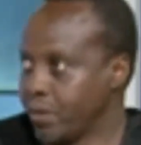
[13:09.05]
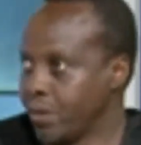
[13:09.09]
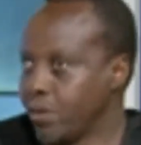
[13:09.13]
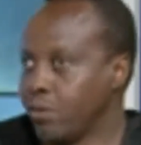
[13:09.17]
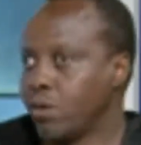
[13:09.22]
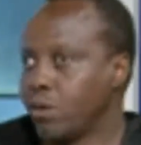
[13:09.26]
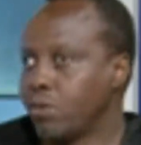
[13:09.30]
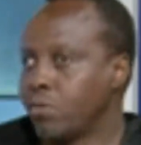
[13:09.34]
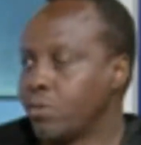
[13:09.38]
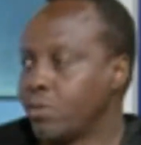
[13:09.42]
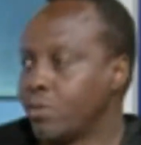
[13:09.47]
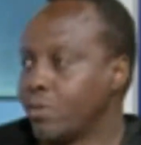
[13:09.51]

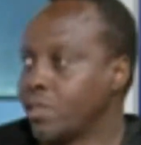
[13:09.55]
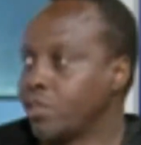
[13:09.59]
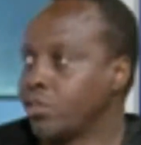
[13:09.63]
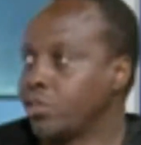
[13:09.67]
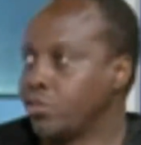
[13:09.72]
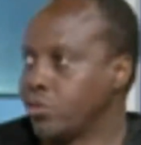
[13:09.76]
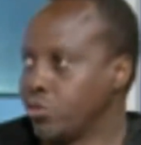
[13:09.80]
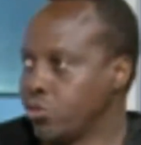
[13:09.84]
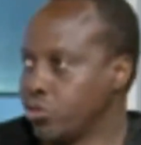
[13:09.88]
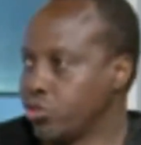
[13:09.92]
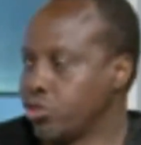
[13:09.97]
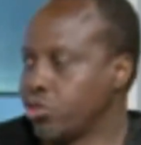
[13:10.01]
Groundwater is
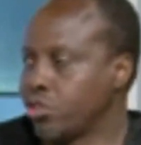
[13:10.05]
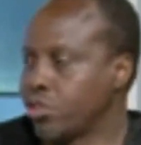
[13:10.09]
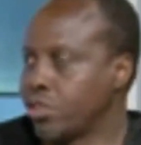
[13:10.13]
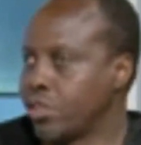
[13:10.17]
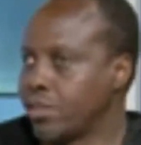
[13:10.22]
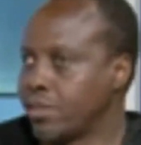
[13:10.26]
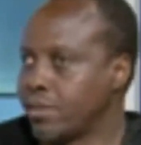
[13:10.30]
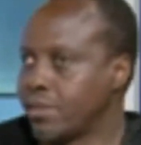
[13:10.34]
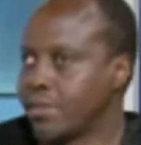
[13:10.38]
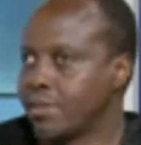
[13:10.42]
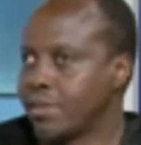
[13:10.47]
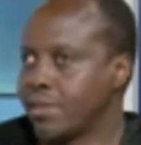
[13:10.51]
huge.
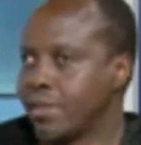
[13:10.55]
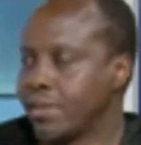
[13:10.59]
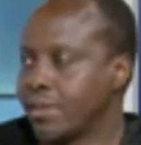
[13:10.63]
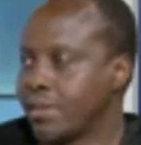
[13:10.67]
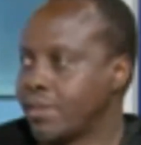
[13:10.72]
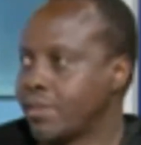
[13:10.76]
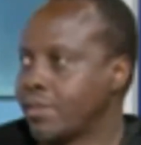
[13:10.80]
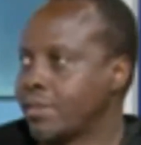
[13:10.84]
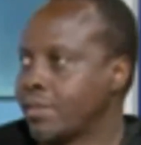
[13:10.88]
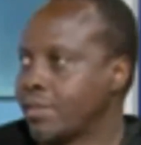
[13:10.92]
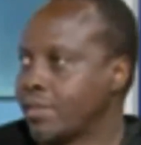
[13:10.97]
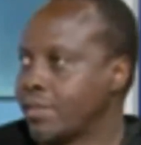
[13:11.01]

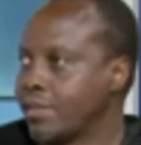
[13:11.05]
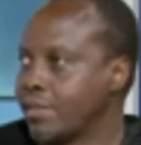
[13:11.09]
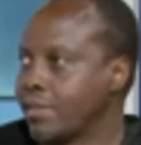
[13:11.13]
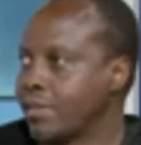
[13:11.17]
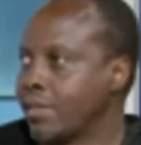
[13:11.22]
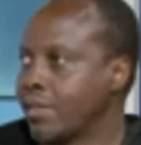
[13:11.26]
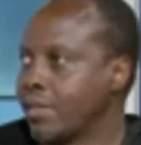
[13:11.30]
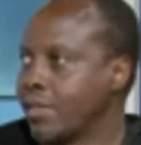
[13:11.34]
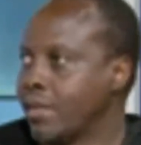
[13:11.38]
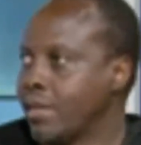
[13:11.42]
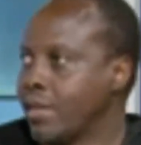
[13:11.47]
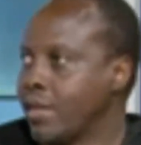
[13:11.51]

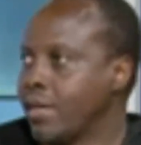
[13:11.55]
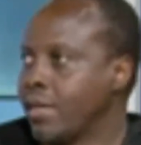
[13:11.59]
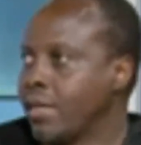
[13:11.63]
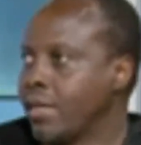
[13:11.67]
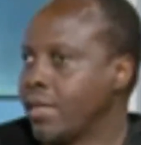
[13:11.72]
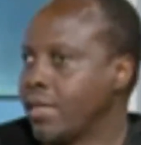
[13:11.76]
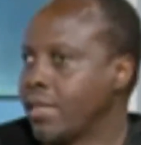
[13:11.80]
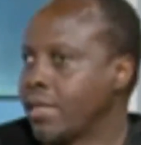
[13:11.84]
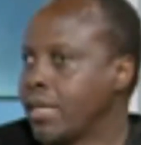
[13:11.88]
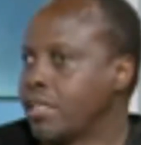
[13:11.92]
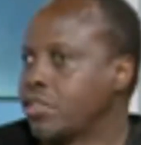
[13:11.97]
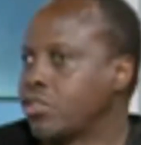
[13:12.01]

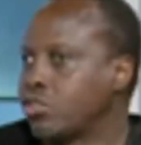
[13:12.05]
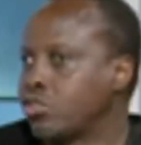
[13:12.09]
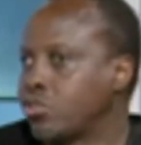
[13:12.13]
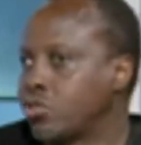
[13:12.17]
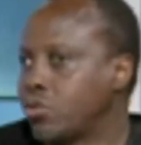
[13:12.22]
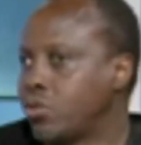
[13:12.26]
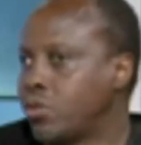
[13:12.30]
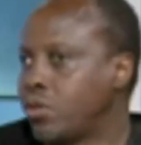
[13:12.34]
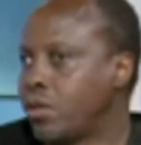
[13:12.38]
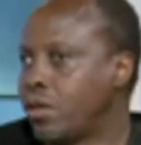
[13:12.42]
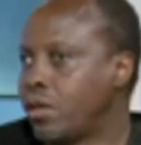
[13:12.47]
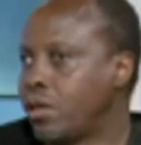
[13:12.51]
It can
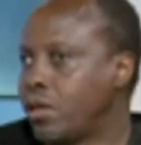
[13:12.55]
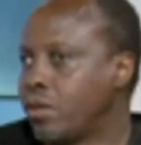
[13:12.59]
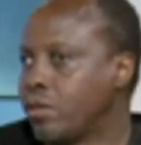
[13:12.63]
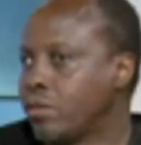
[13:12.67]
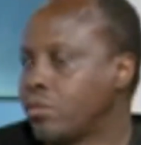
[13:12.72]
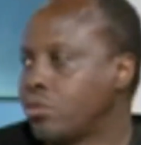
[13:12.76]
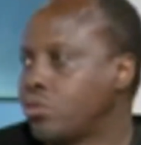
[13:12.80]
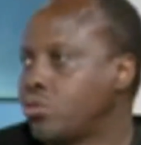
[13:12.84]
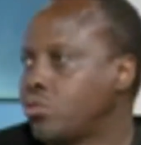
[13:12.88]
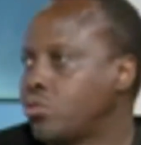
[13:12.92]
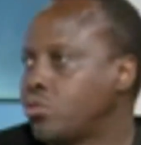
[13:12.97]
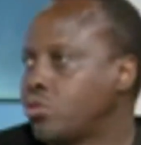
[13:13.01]
store
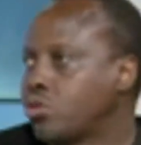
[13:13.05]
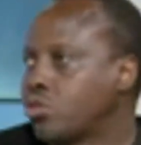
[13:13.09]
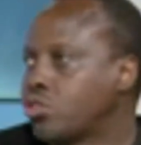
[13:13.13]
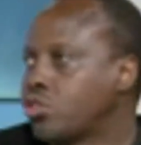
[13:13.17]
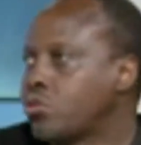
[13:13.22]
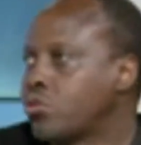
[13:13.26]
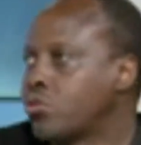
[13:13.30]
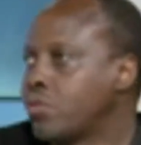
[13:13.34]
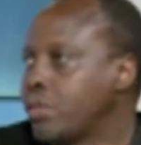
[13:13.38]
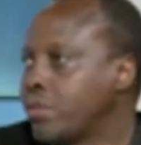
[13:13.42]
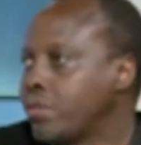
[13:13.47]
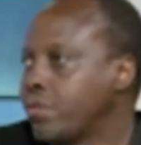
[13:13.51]
2
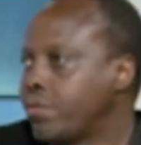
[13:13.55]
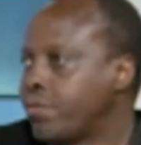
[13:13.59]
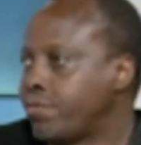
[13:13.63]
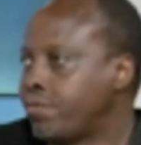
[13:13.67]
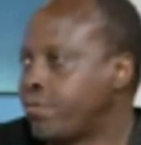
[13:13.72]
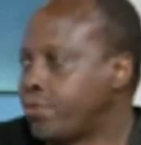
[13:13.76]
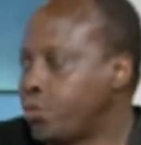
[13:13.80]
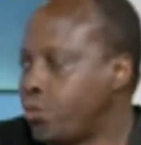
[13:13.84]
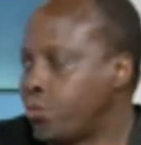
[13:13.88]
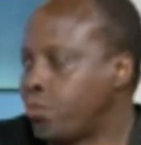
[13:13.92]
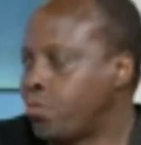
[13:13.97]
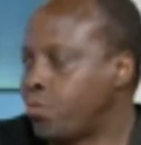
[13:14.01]

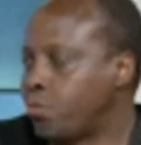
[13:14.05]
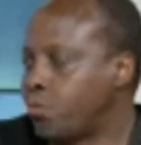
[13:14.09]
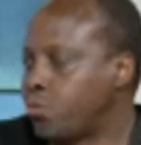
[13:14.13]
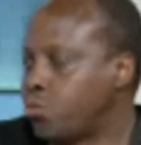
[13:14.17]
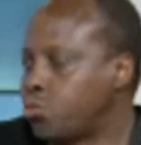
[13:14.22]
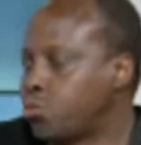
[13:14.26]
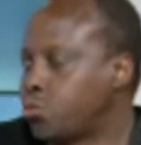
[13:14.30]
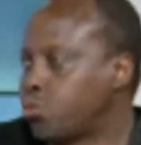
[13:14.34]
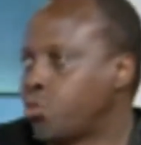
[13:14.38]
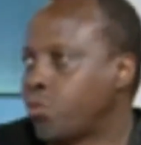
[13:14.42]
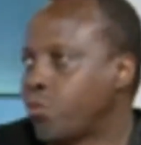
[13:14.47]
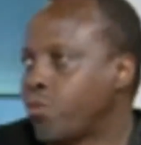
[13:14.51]

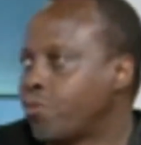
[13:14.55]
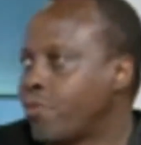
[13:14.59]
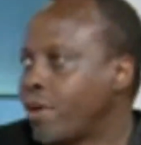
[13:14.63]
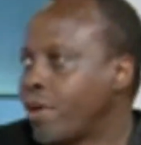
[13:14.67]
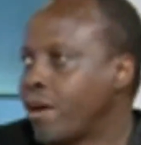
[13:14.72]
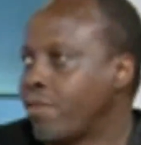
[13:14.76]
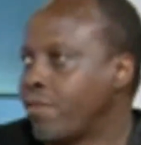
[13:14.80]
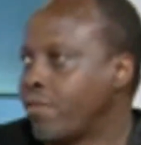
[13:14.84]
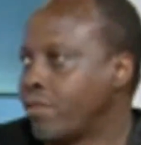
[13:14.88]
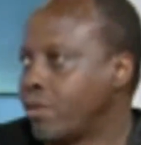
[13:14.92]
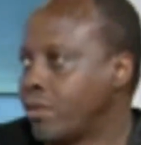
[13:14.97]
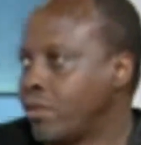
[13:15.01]
to
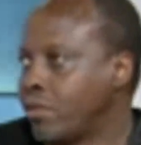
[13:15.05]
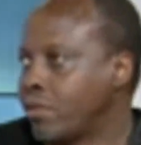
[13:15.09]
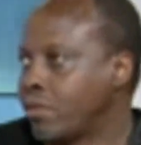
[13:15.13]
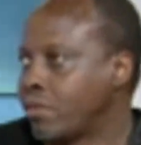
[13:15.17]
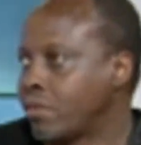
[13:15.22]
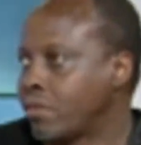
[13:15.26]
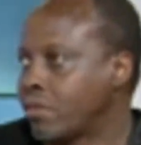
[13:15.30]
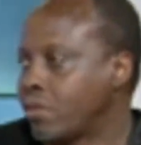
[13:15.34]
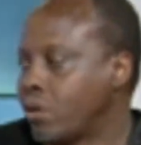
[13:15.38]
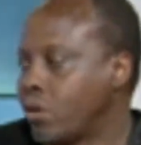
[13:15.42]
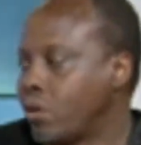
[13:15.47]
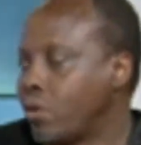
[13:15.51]
5
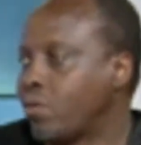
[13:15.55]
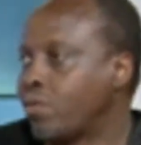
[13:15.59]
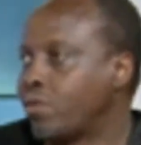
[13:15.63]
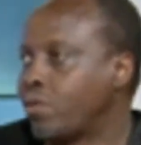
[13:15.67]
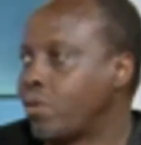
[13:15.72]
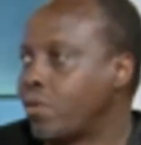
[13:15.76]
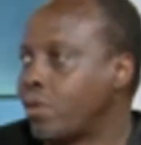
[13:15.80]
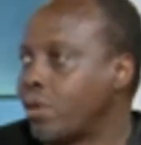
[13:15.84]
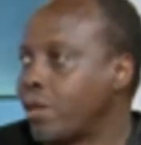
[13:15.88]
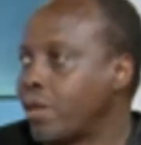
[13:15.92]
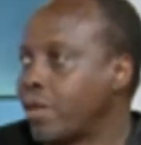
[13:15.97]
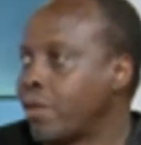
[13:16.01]
years of
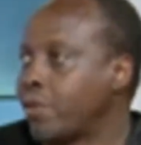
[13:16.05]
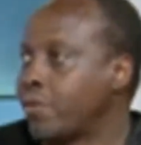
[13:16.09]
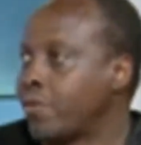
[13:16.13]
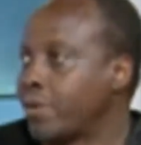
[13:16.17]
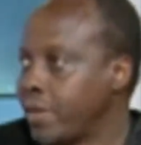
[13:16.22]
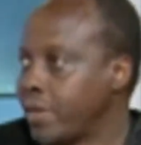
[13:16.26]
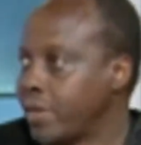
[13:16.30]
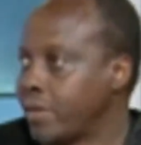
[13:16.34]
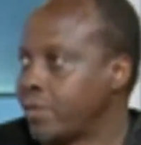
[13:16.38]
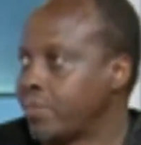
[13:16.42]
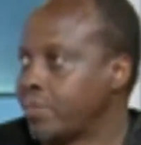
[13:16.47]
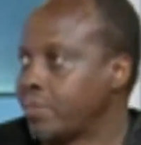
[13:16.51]
our
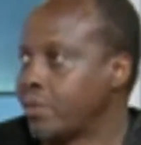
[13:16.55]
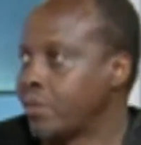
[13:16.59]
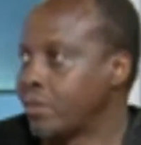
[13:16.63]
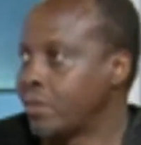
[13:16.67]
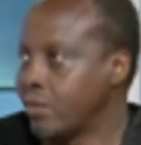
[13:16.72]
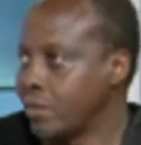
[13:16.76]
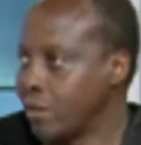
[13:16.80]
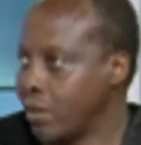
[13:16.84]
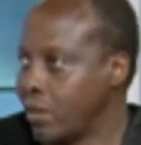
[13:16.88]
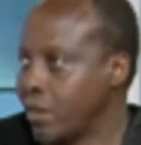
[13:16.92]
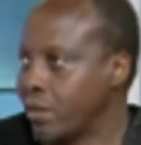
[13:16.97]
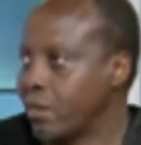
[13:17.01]
rain,
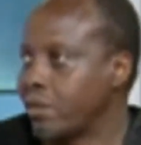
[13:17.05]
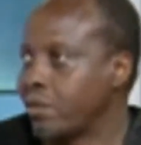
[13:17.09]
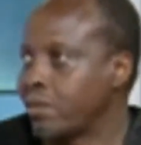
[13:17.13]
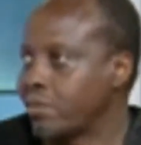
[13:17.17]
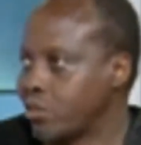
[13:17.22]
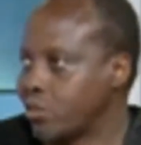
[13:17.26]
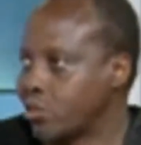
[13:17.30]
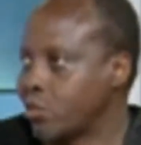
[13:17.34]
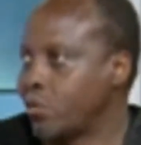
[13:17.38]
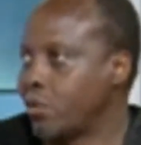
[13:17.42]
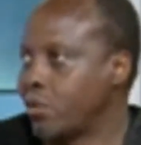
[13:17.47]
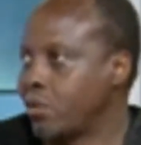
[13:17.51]

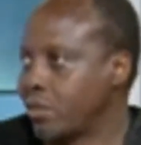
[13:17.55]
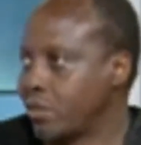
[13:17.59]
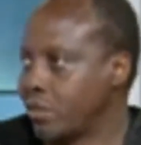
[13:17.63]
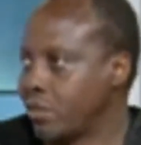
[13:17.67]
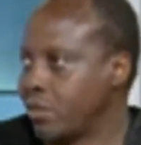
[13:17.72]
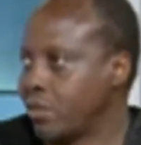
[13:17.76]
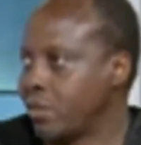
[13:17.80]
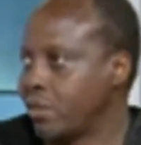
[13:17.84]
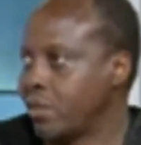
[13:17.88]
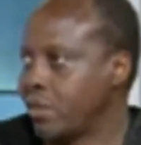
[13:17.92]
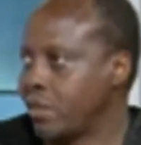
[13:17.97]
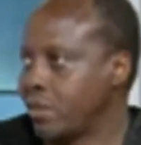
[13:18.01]
stored
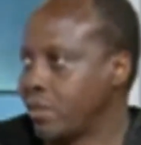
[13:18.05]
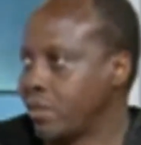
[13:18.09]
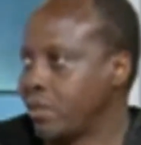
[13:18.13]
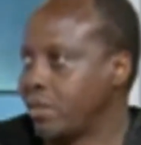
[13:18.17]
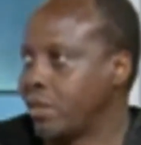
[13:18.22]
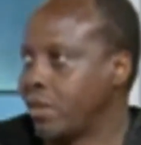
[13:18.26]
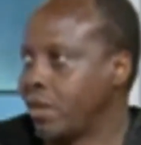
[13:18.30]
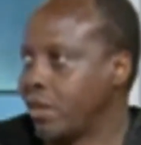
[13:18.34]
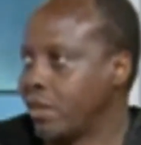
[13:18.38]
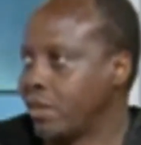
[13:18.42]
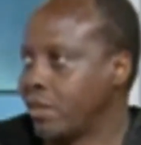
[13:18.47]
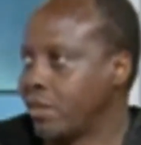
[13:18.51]

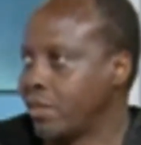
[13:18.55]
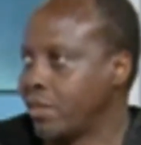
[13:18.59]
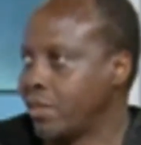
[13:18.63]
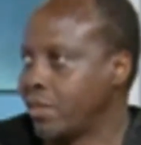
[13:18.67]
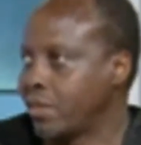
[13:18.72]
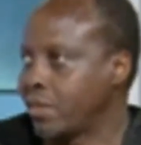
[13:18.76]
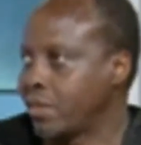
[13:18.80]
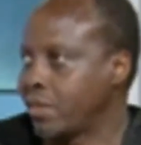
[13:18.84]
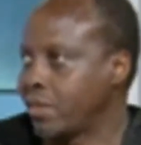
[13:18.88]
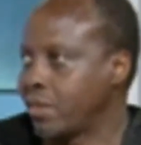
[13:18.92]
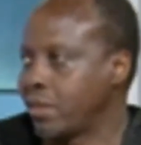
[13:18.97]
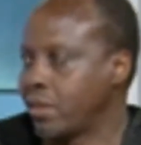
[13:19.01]

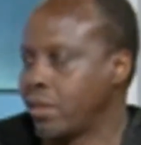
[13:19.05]
underneath.